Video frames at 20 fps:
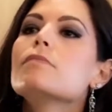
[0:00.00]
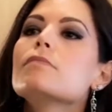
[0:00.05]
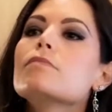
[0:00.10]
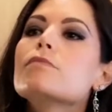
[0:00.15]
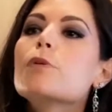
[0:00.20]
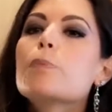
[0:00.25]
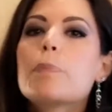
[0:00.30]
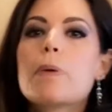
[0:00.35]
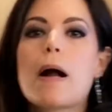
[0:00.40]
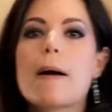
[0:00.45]

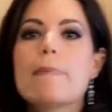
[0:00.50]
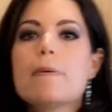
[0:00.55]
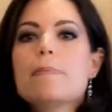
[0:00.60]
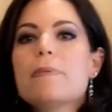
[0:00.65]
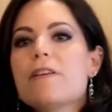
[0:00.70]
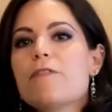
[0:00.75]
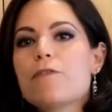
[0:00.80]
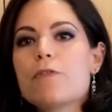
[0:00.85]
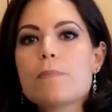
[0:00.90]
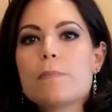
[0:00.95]
you're
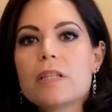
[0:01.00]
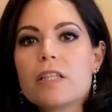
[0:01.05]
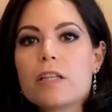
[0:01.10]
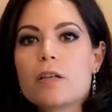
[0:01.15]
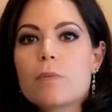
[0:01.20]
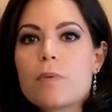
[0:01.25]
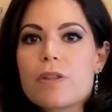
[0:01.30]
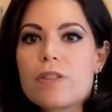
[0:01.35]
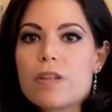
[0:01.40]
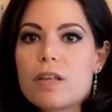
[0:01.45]
probably
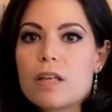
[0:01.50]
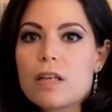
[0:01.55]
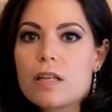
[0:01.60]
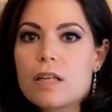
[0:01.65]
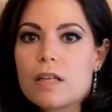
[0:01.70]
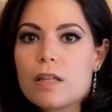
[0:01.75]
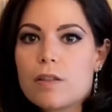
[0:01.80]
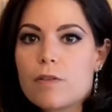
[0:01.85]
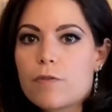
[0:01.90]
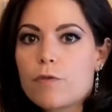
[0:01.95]
familiar with it
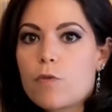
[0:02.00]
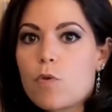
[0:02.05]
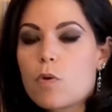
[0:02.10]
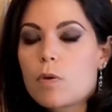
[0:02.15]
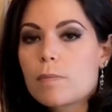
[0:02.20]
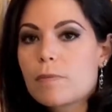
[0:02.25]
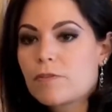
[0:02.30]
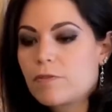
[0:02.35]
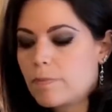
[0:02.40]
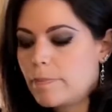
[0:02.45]
in the
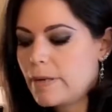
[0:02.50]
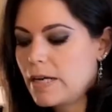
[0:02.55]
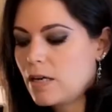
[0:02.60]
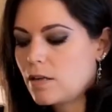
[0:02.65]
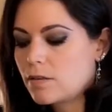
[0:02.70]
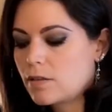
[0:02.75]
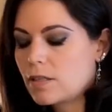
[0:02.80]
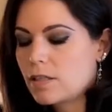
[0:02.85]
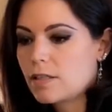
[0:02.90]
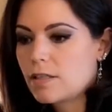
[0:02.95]
form of
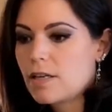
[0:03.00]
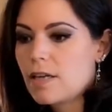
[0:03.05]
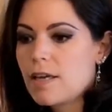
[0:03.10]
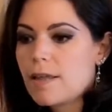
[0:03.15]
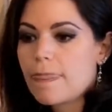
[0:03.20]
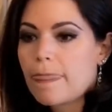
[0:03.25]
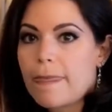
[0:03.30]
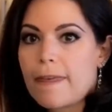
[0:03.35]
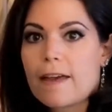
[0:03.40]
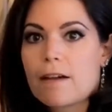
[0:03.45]
powder.
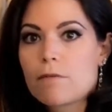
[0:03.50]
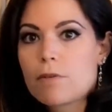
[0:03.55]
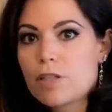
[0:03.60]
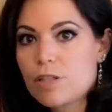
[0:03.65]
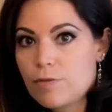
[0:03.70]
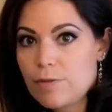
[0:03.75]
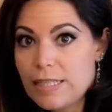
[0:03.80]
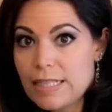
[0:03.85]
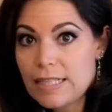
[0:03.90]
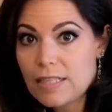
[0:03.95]
And when
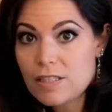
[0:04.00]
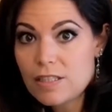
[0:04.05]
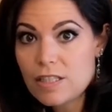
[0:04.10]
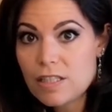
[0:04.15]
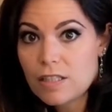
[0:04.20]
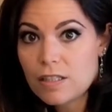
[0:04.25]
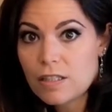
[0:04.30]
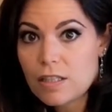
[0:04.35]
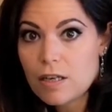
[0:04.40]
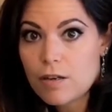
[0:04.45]
you eat
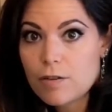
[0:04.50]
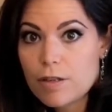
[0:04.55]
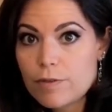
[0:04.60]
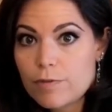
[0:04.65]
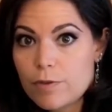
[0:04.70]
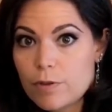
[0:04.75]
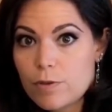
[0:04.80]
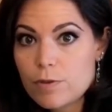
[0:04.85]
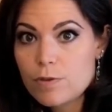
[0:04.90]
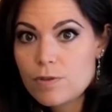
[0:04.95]
Indian curry
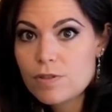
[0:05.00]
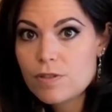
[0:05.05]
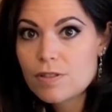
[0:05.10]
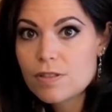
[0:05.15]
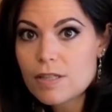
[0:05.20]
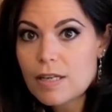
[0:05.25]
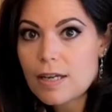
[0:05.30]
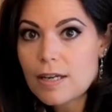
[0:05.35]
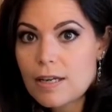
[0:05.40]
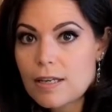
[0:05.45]

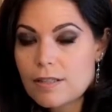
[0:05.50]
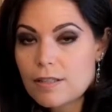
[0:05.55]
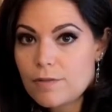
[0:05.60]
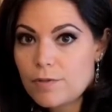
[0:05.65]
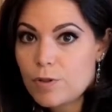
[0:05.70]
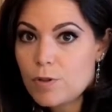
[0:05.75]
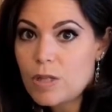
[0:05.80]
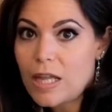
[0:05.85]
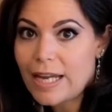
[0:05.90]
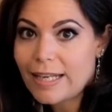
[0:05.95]
foods, and
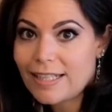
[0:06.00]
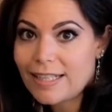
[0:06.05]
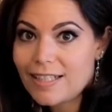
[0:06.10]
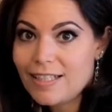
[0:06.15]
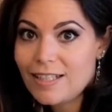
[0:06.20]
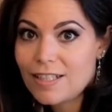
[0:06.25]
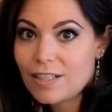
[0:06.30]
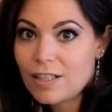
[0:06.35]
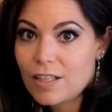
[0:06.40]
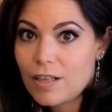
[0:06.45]
if you like
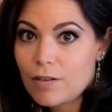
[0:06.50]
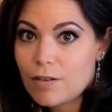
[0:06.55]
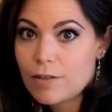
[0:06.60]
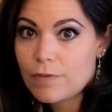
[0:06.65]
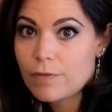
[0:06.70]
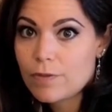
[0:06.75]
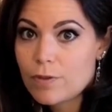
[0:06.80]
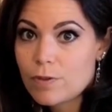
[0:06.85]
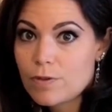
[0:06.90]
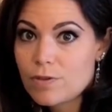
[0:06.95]
Indian
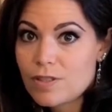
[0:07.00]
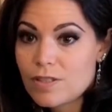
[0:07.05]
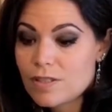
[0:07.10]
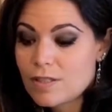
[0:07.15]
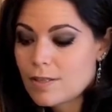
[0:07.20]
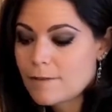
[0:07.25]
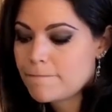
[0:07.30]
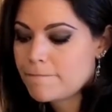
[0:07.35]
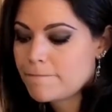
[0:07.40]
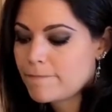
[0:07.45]
curry
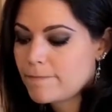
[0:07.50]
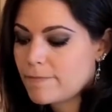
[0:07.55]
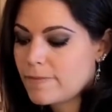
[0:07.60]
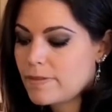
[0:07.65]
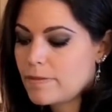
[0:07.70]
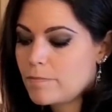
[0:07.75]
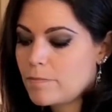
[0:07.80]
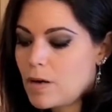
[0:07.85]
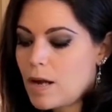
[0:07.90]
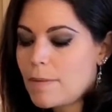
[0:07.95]
foods,
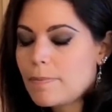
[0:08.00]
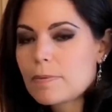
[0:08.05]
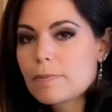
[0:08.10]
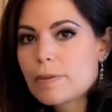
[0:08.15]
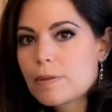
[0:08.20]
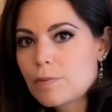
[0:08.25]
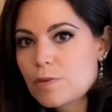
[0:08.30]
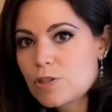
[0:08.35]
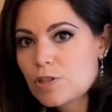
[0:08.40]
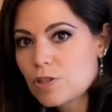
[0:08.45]

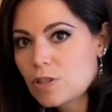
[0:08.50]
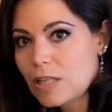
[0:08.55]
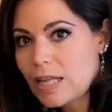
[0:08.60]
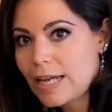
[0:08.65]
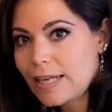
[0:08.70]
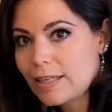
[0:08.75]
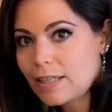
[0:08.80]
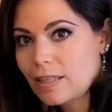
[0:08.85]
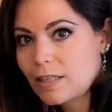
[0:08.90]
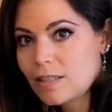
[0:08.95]
probably what you're
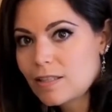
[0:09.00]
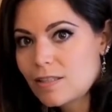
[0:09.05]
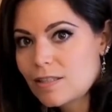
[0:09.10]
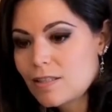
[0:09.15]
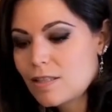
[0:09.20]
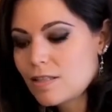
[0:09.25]
liking is